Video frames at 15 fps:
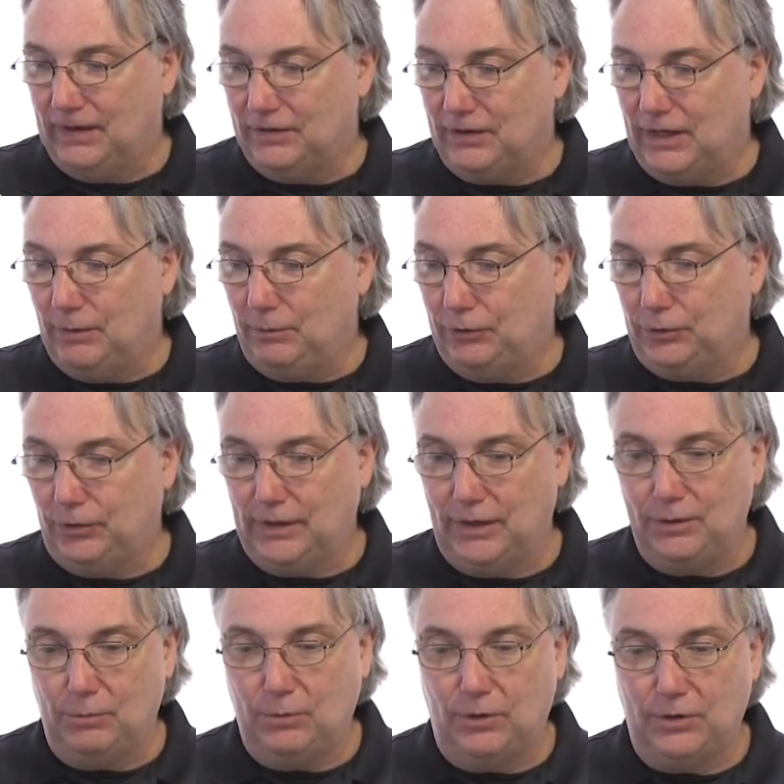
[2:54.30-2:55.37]
So I will turn
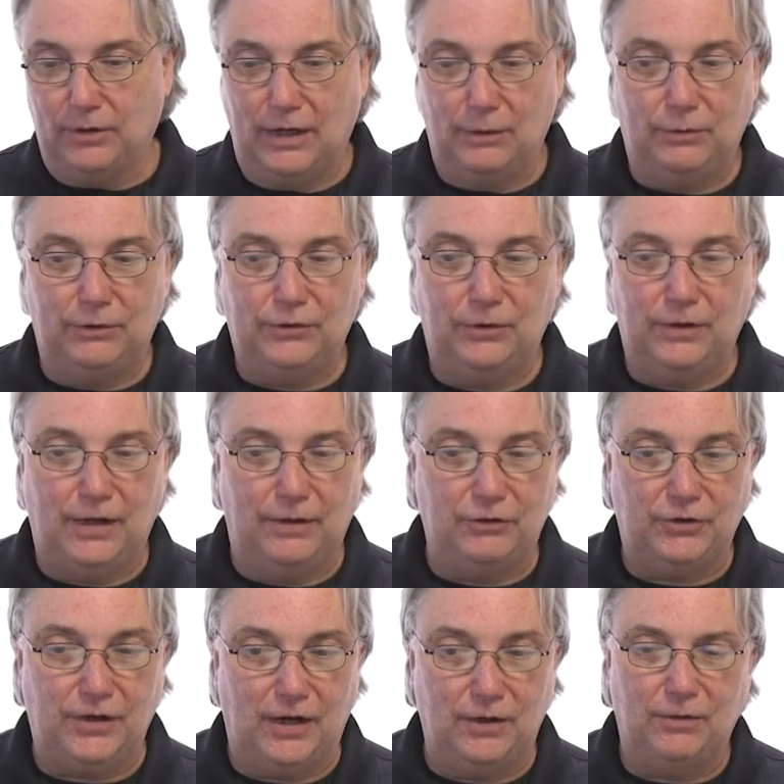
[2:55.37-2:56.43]
on the border. I will turn on the
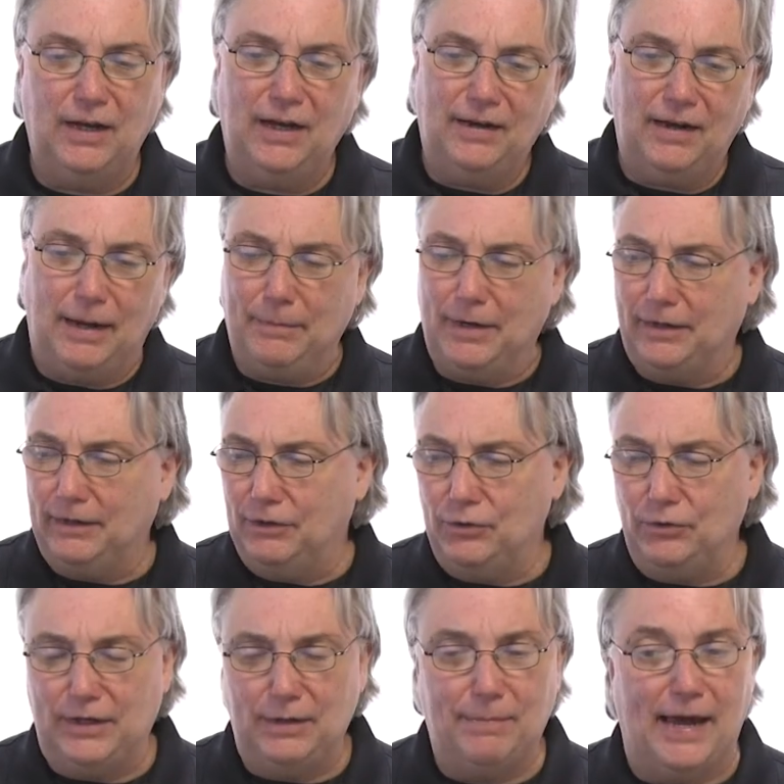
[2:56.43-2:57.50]
shadow. I'm not going to
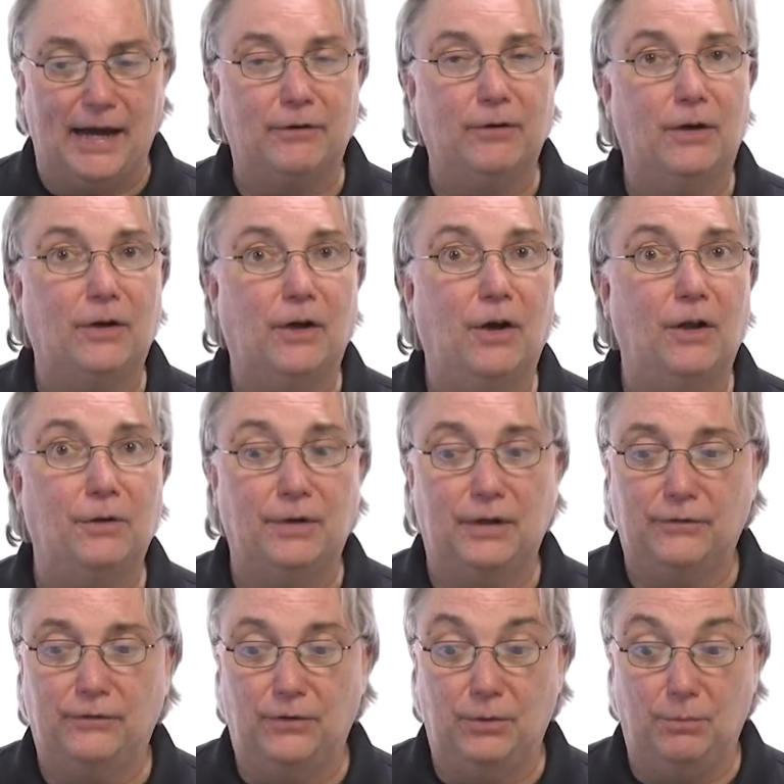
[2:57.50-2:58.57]
do any background
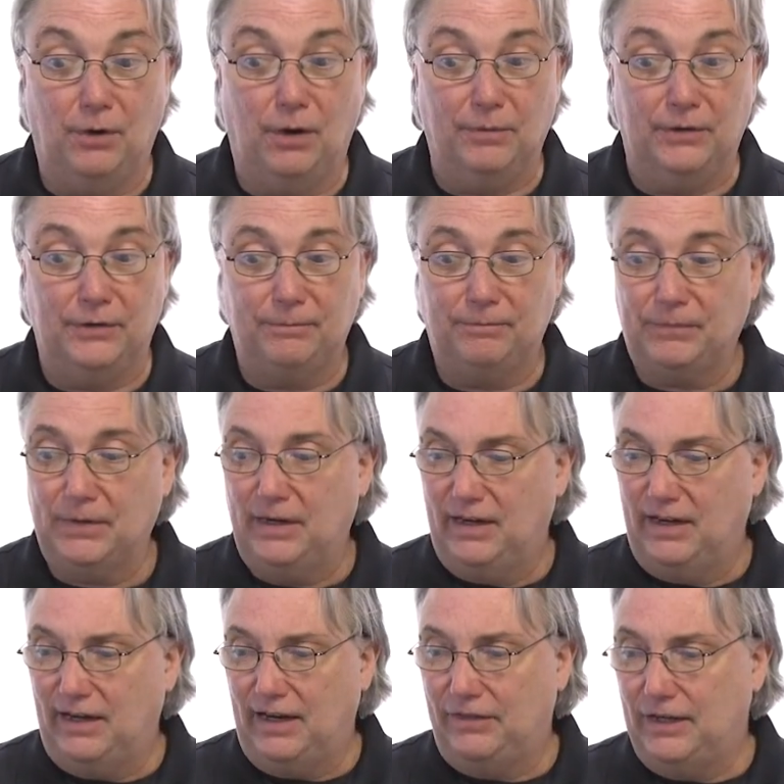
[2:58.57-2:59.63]
coloring for the moment.
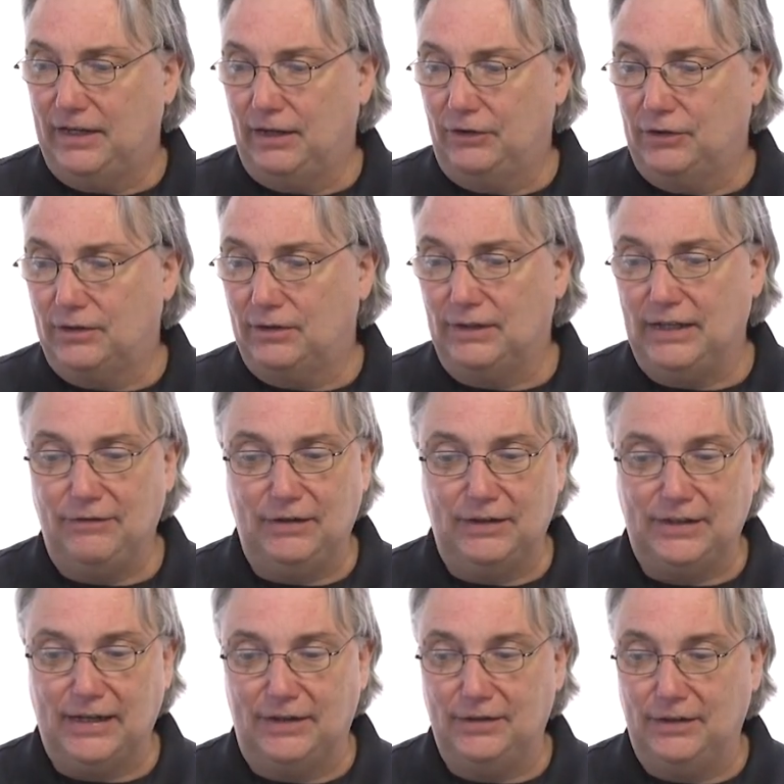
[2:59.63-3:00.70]
I think I'll just leave
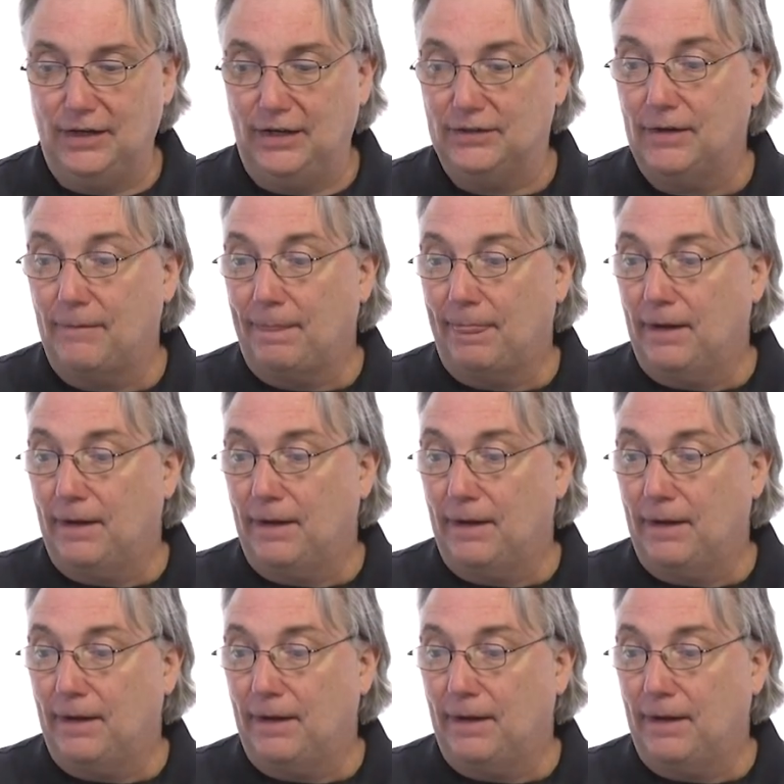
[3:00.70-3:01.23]
this as it is.